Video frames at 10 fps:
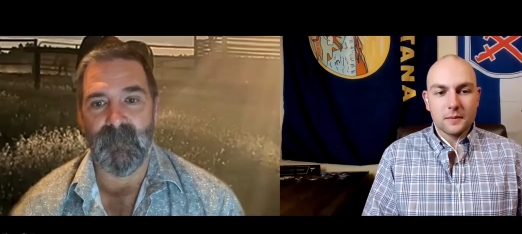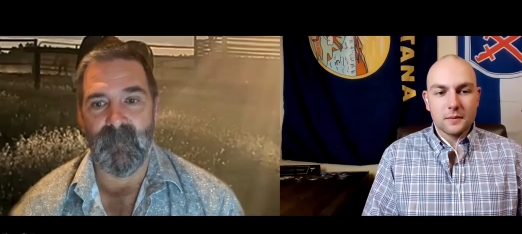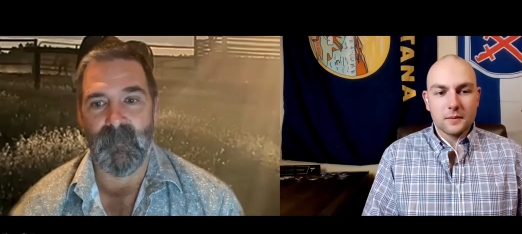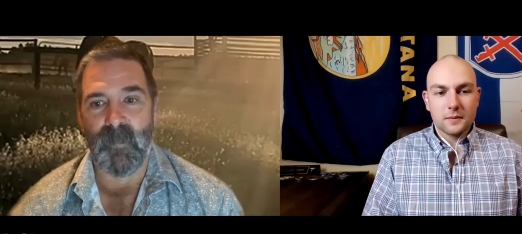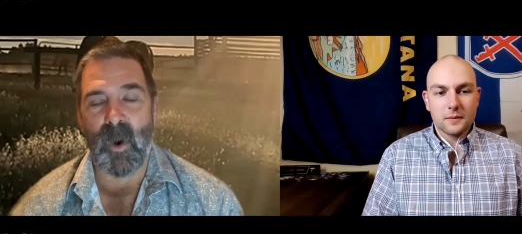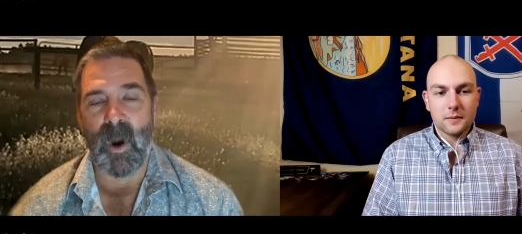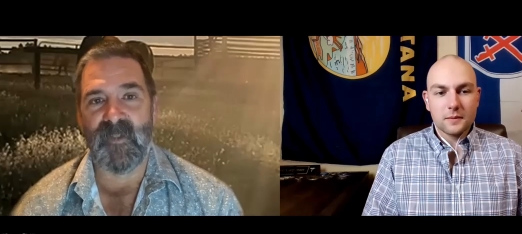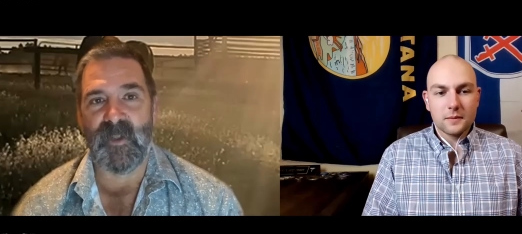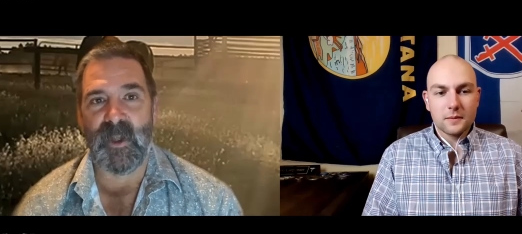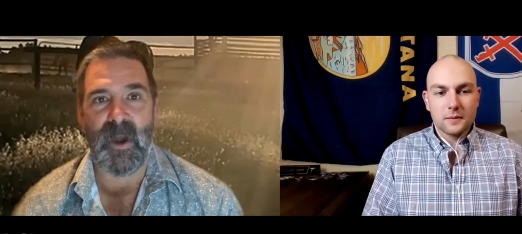Speaker 1: more
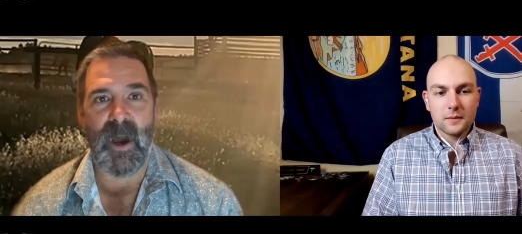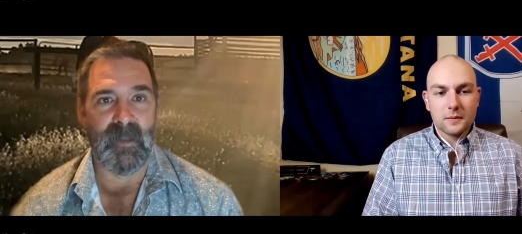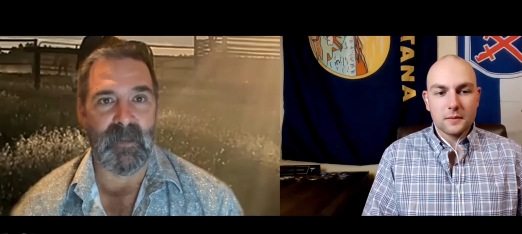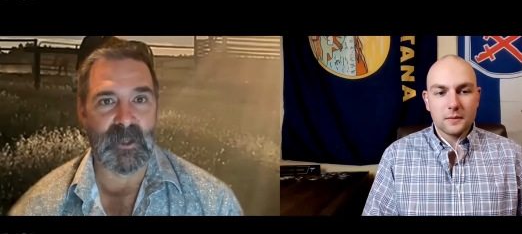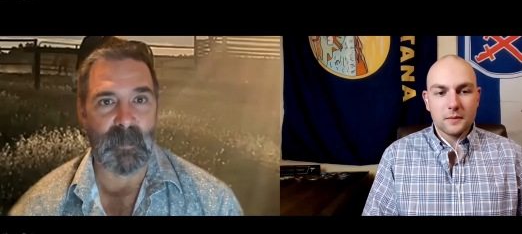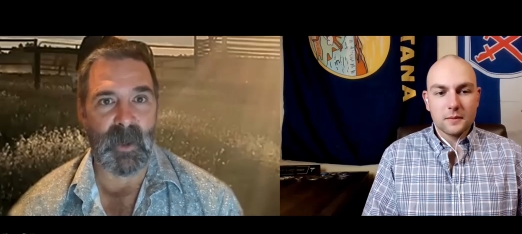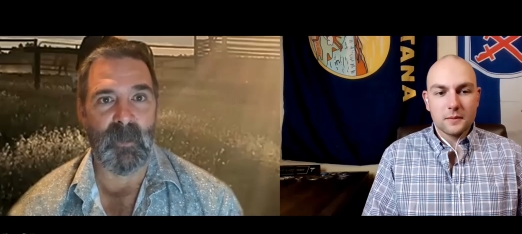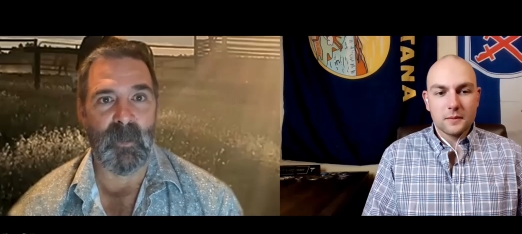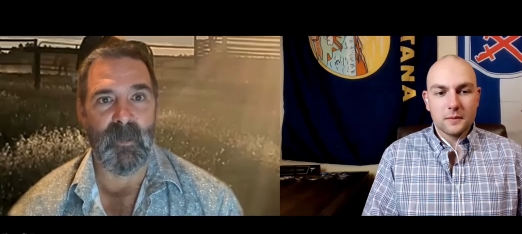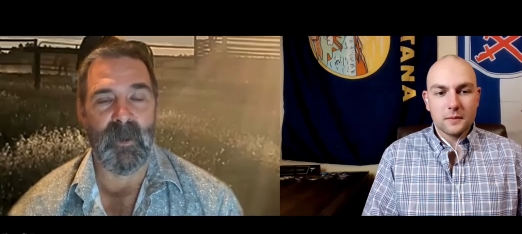often than not in the
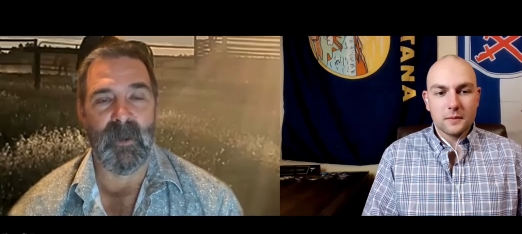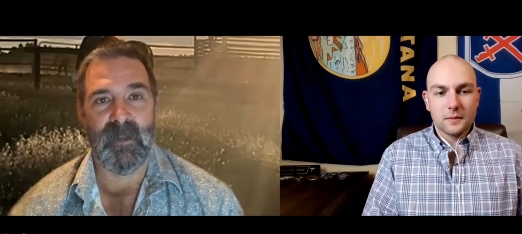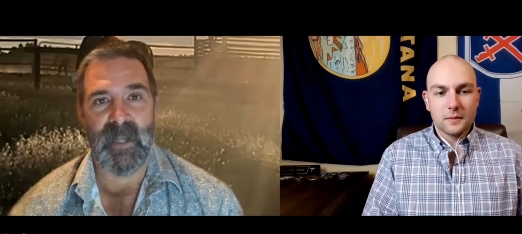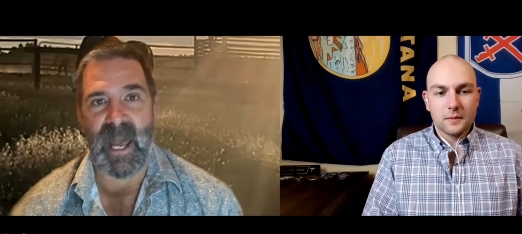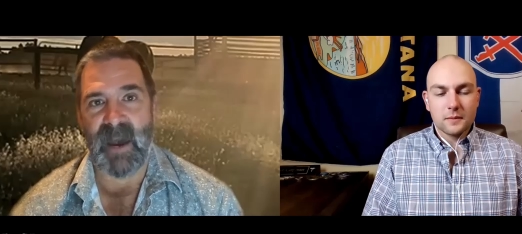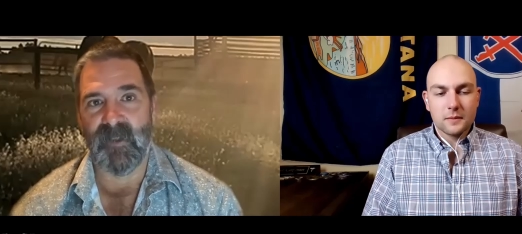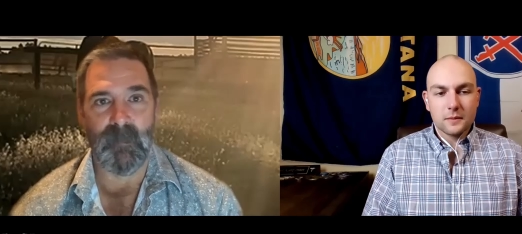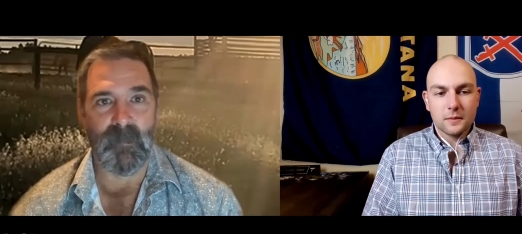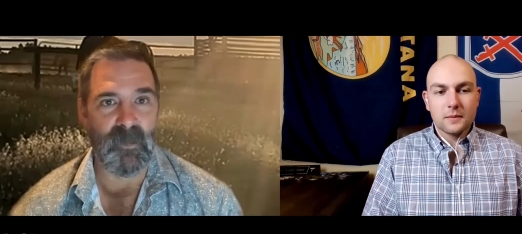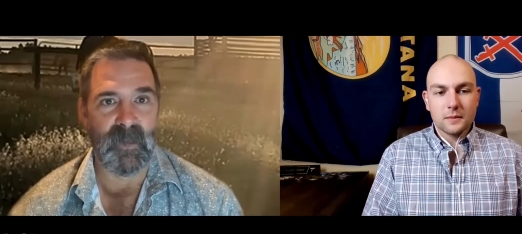spring when we're calving
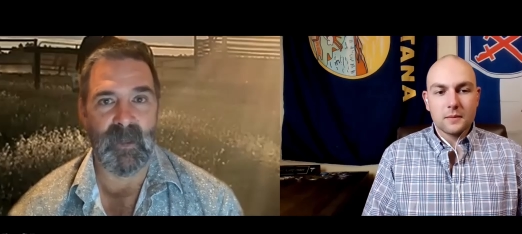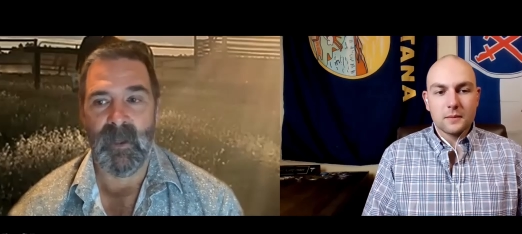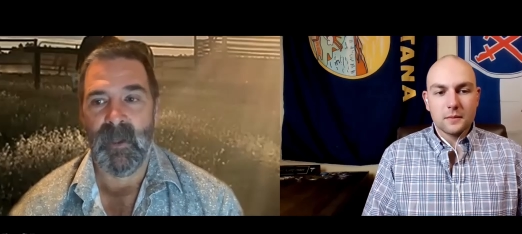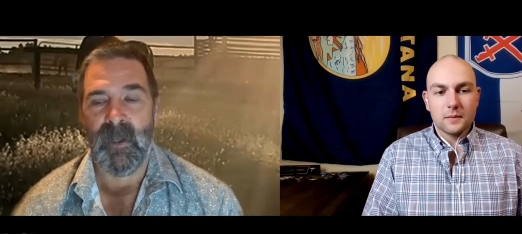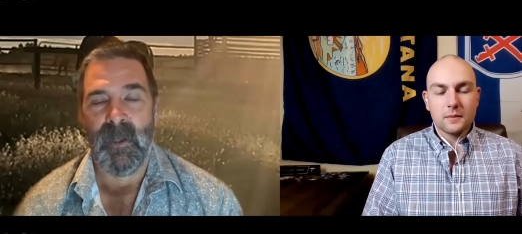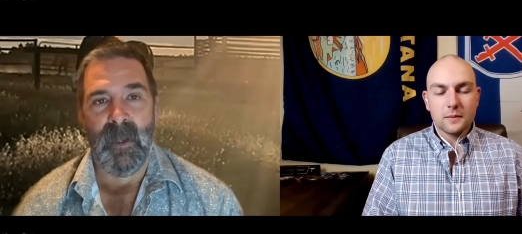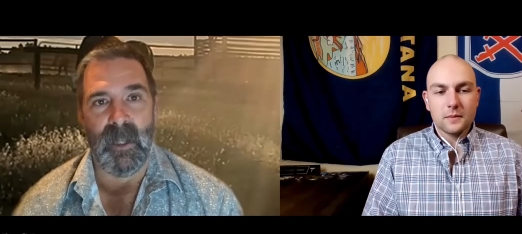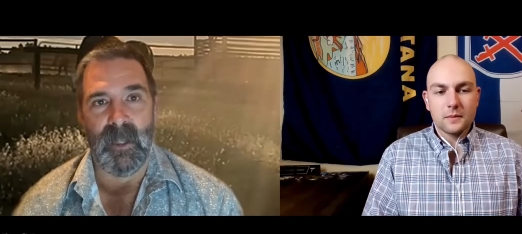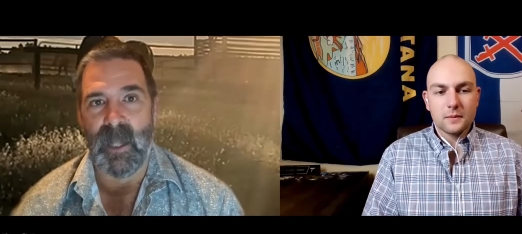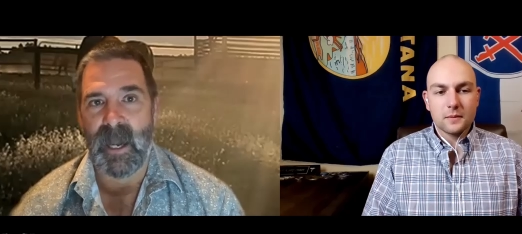and moving
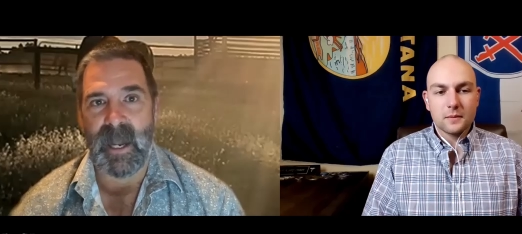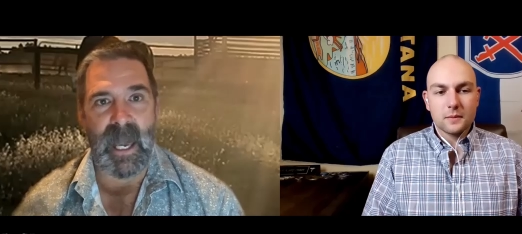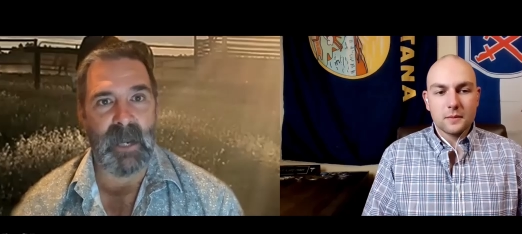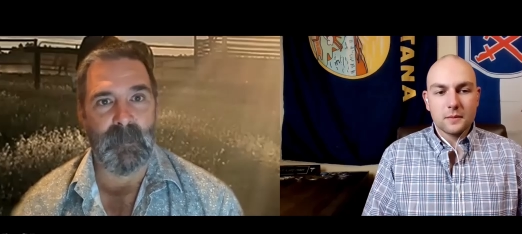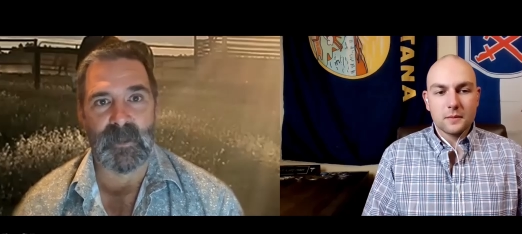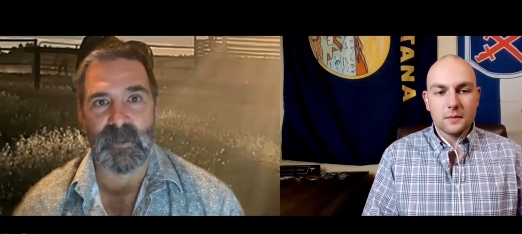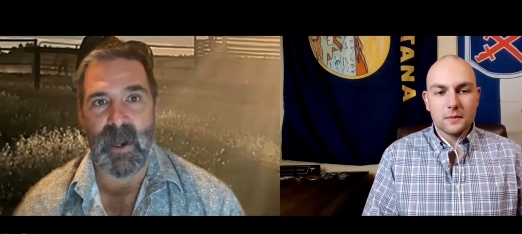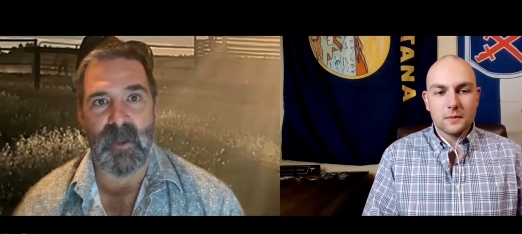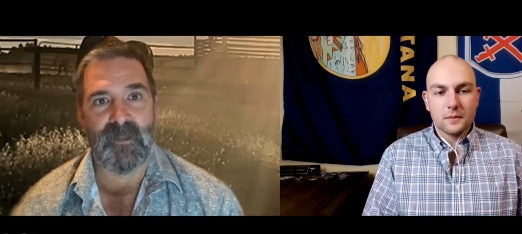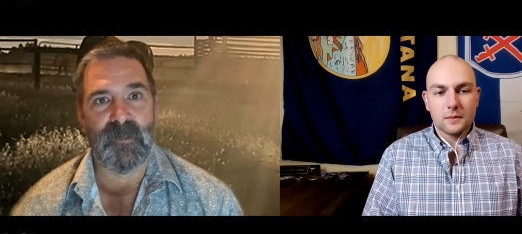a lot of animals
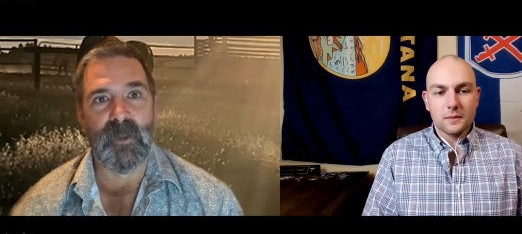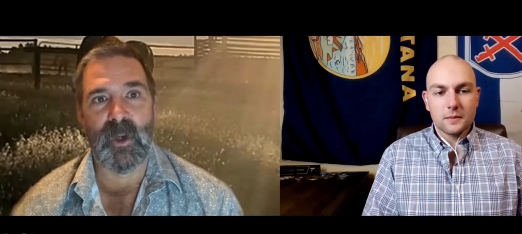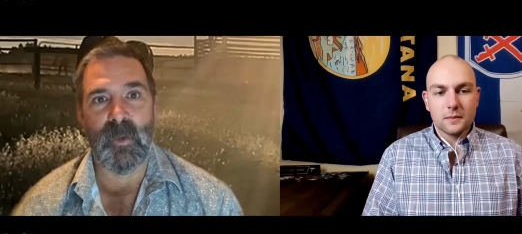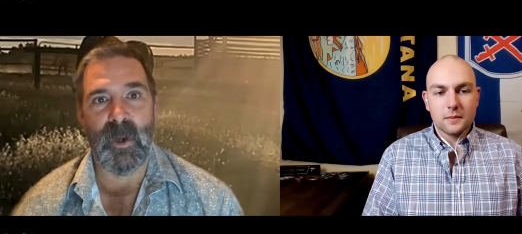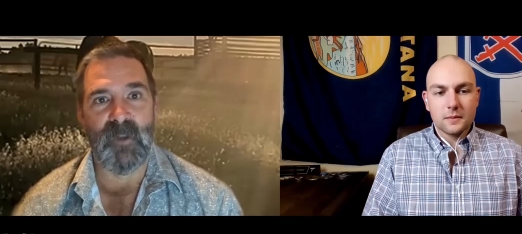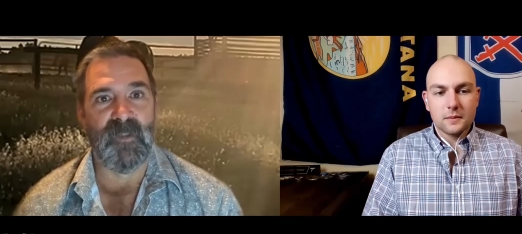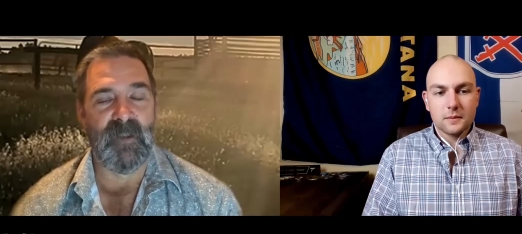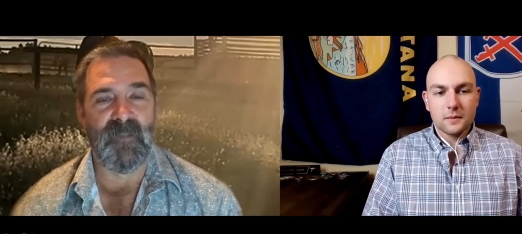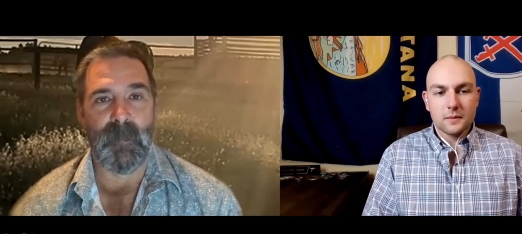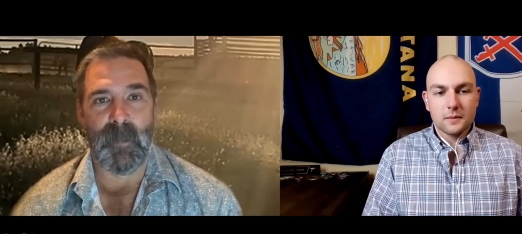around through the corral
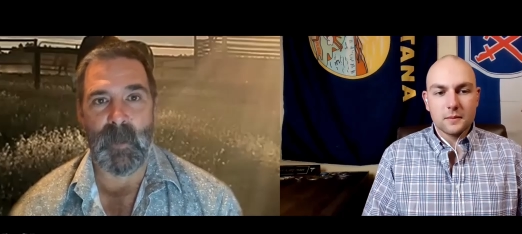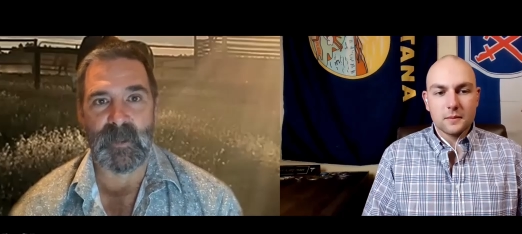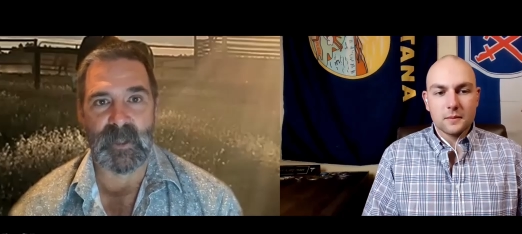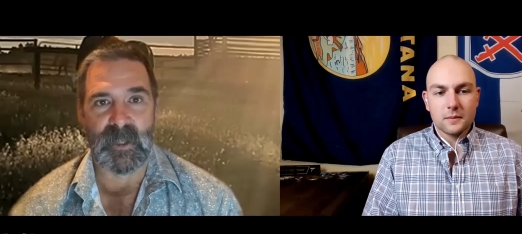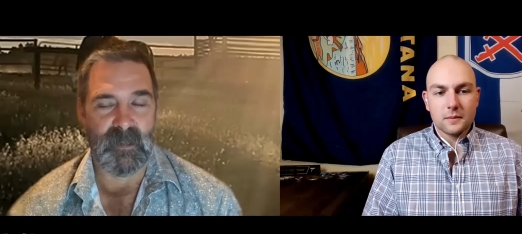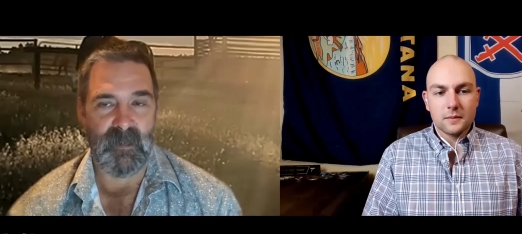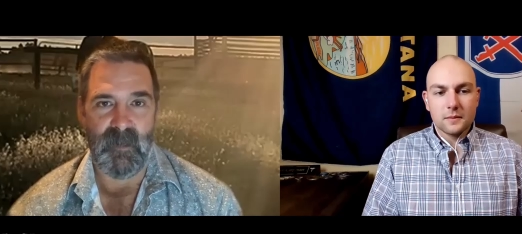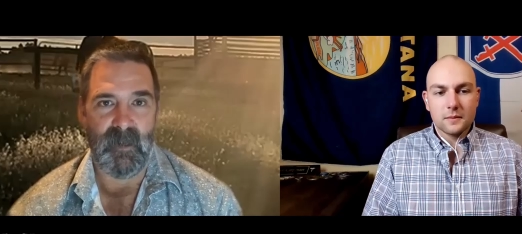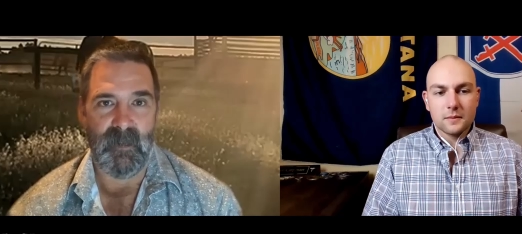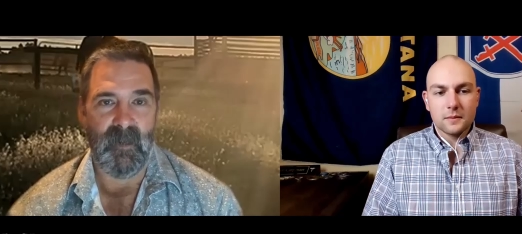for different purposes and
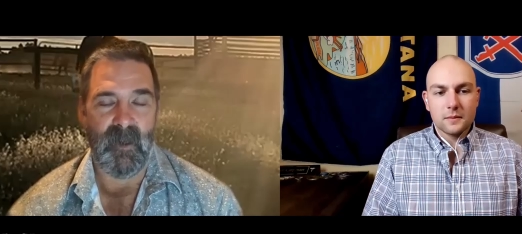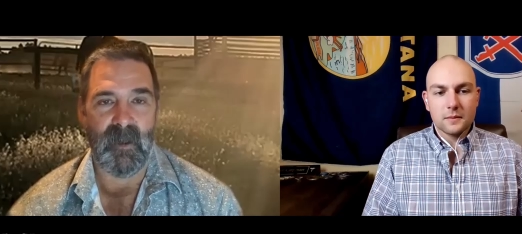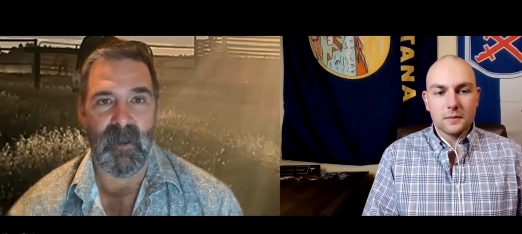they're not, they're not